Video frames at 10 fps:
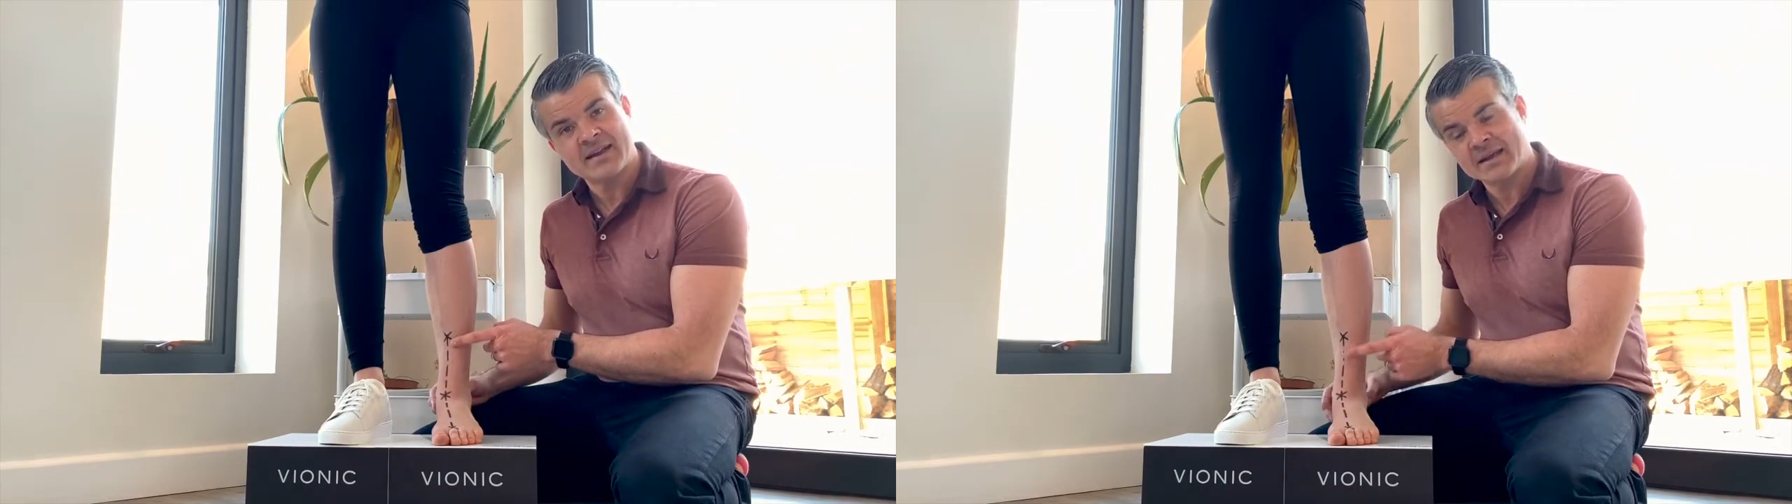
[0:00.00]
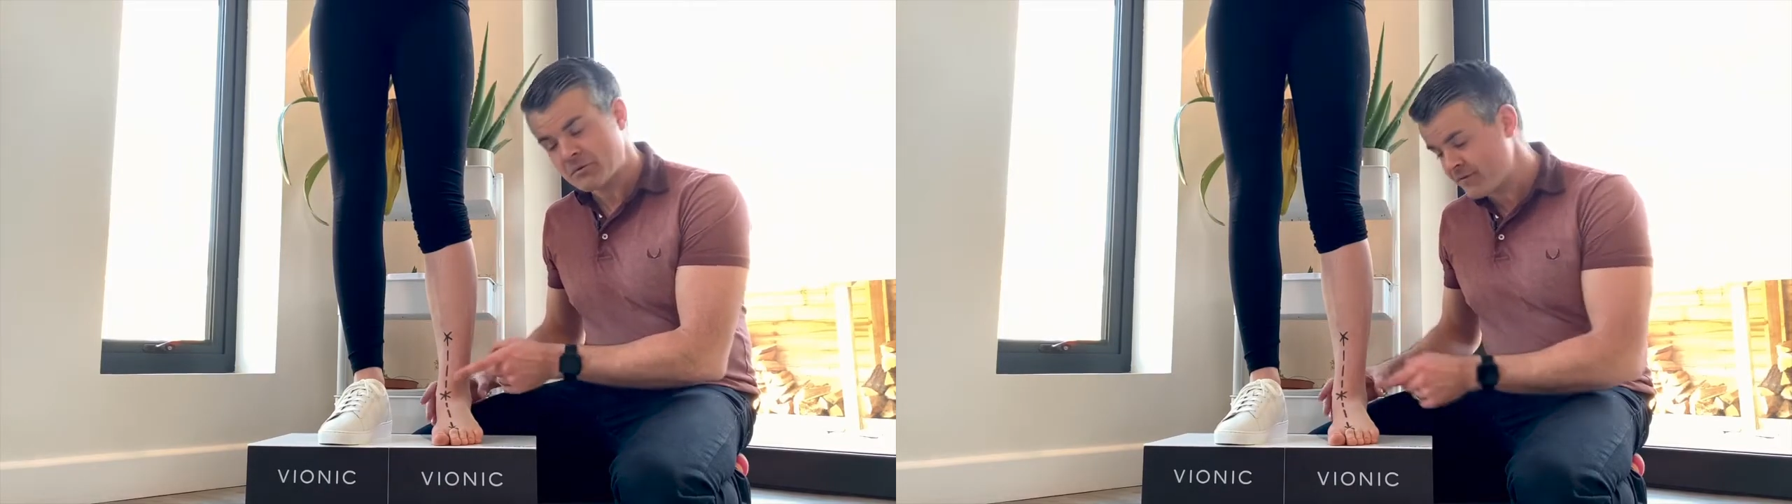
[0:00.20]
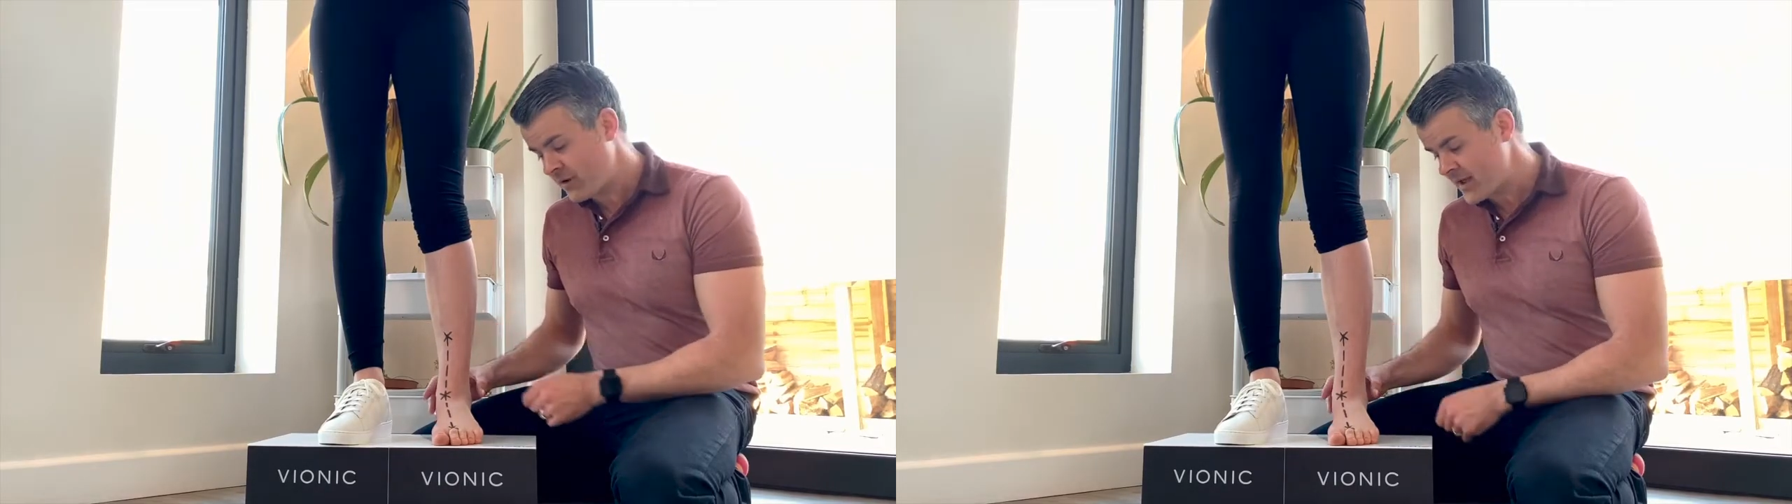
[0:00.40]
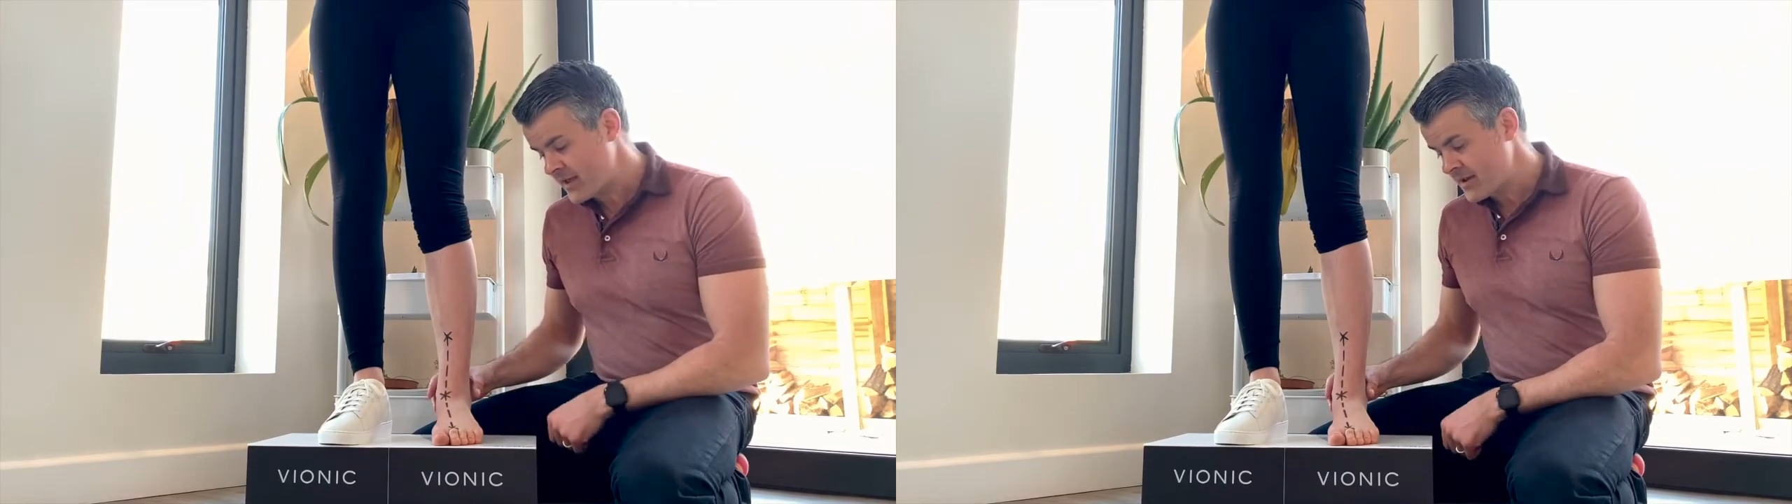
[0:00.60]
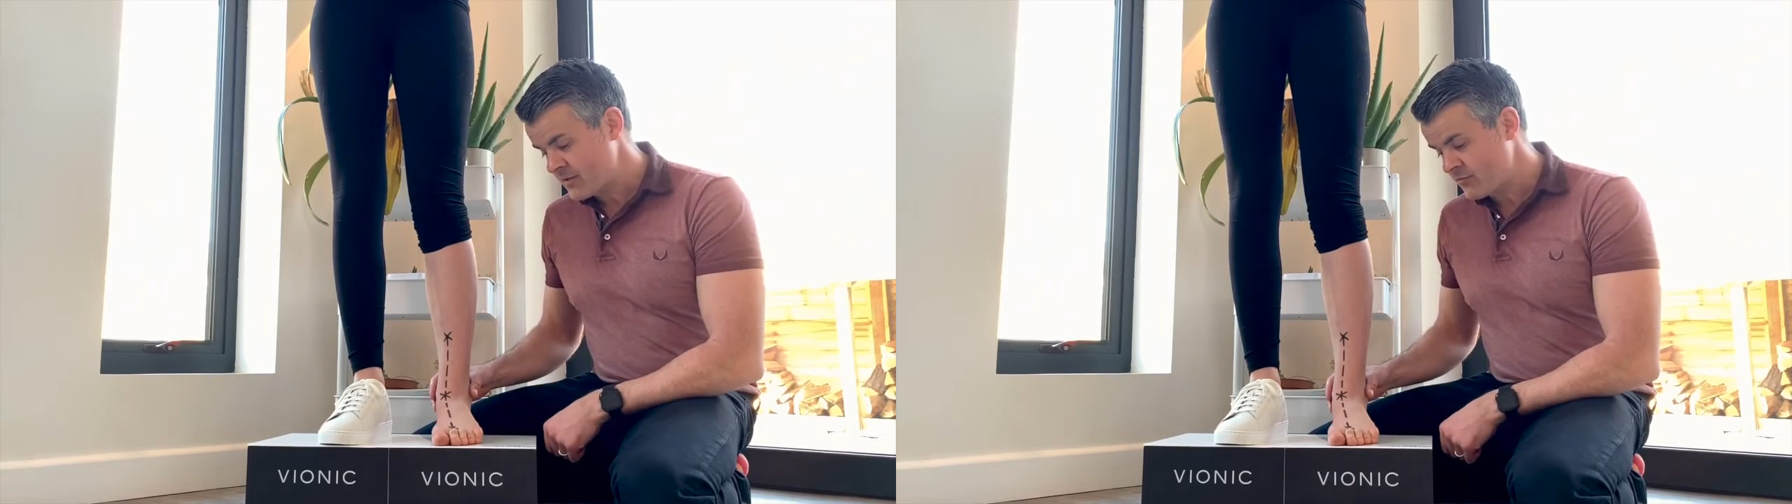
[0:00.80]
Now, if
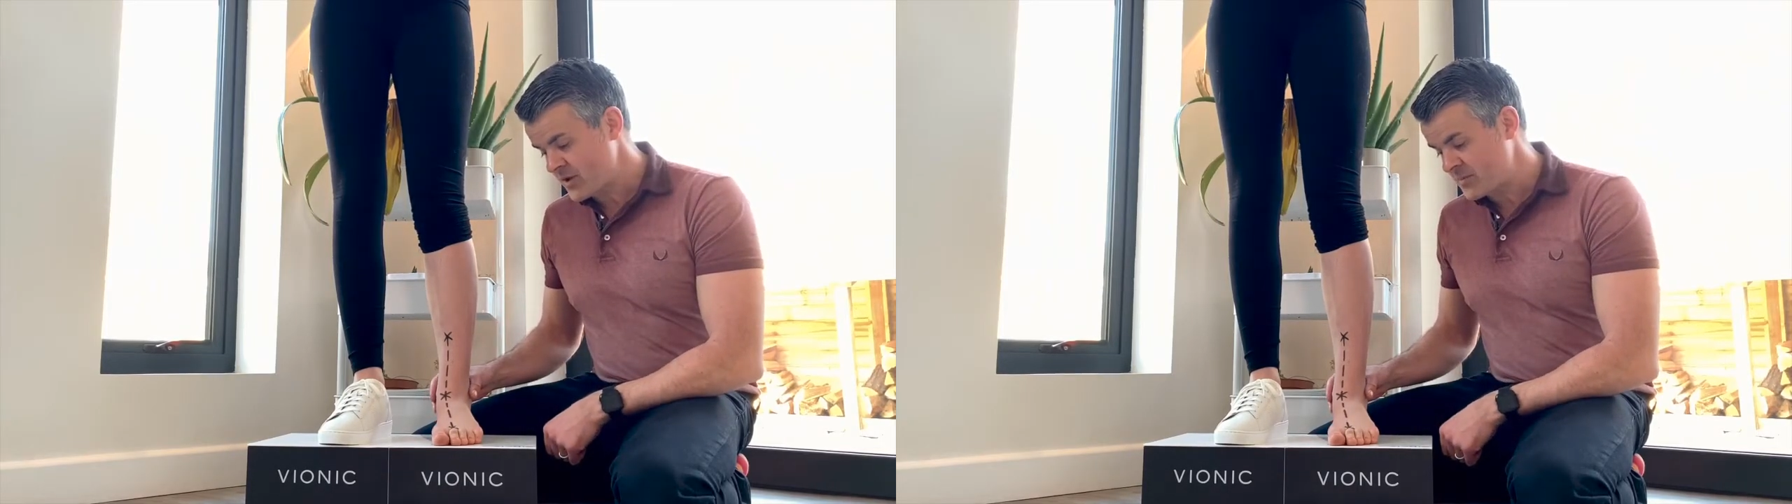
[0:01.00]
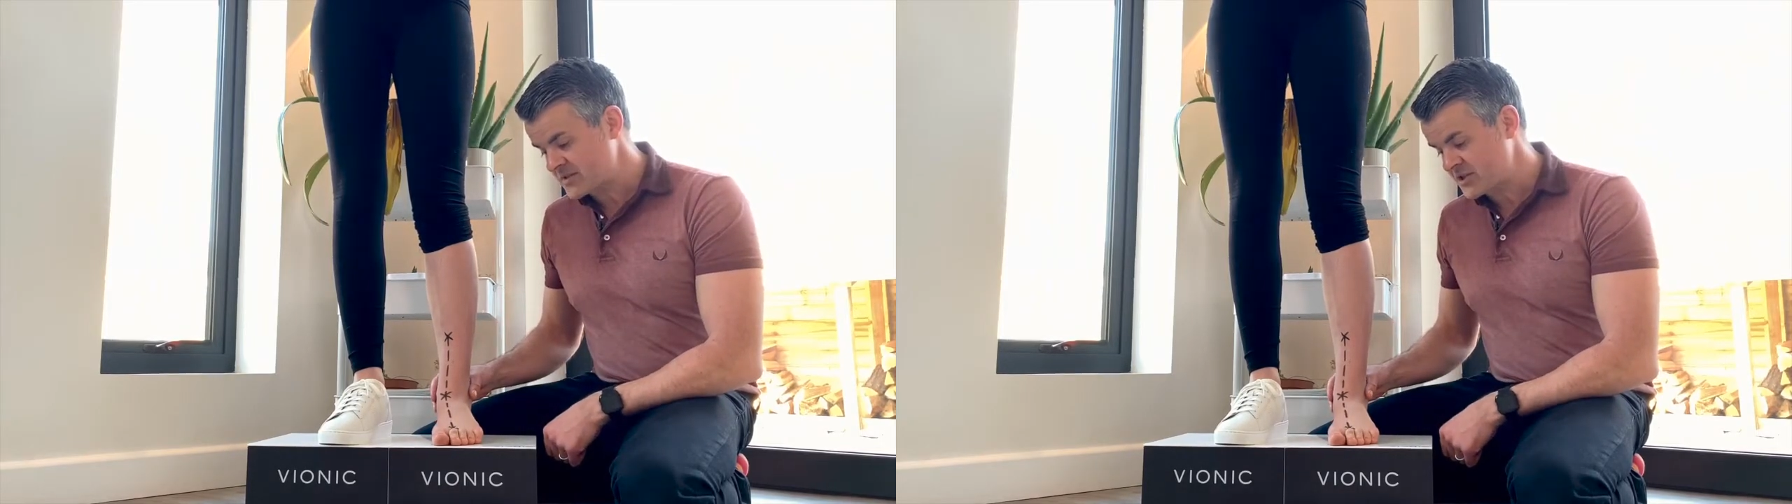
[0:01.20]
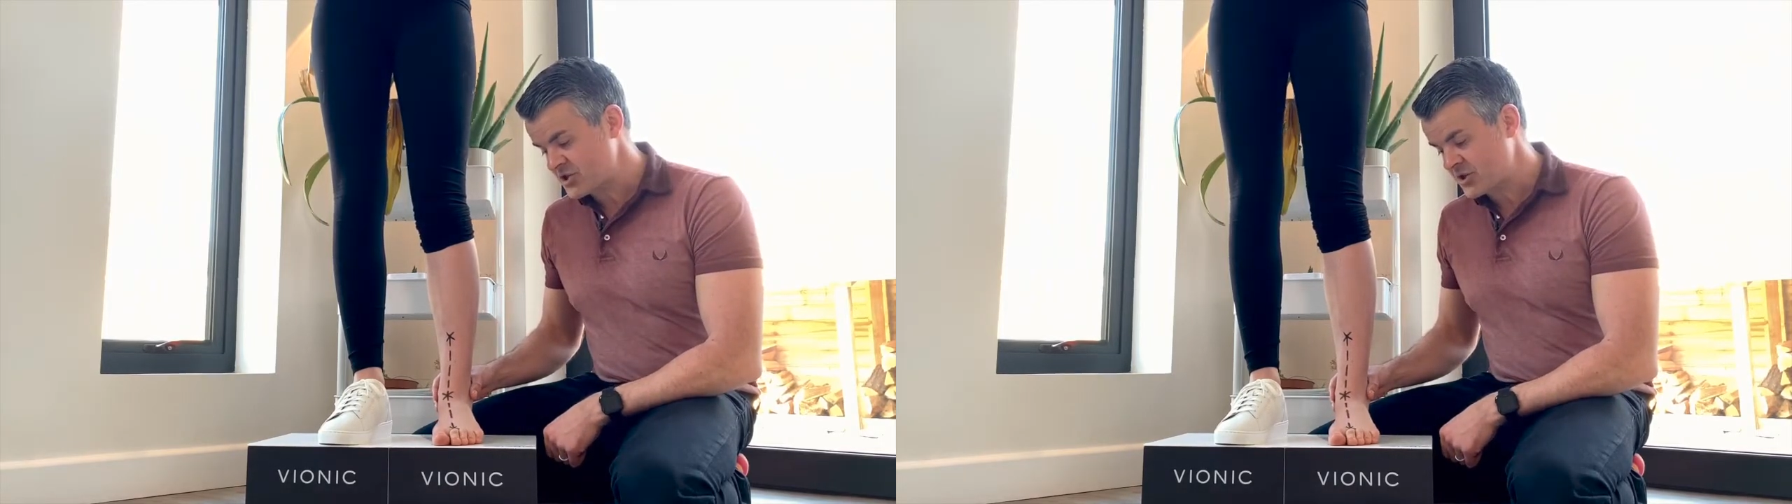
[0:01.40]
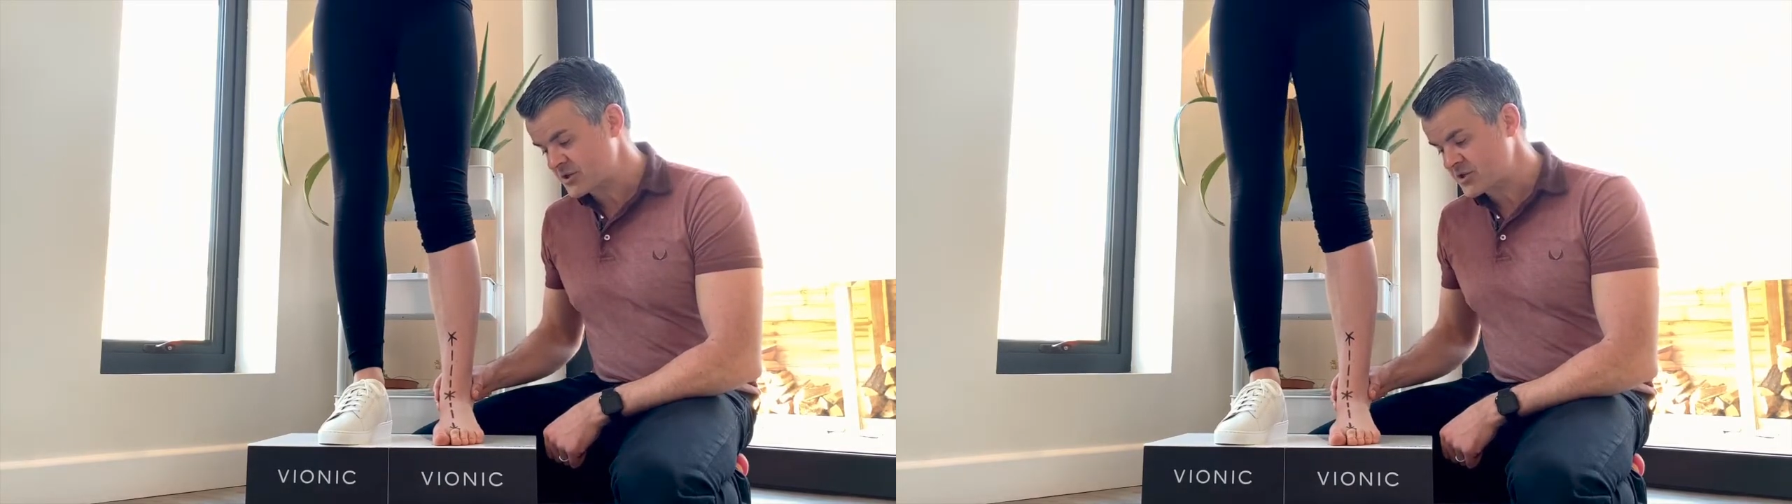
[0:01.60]
I reposition her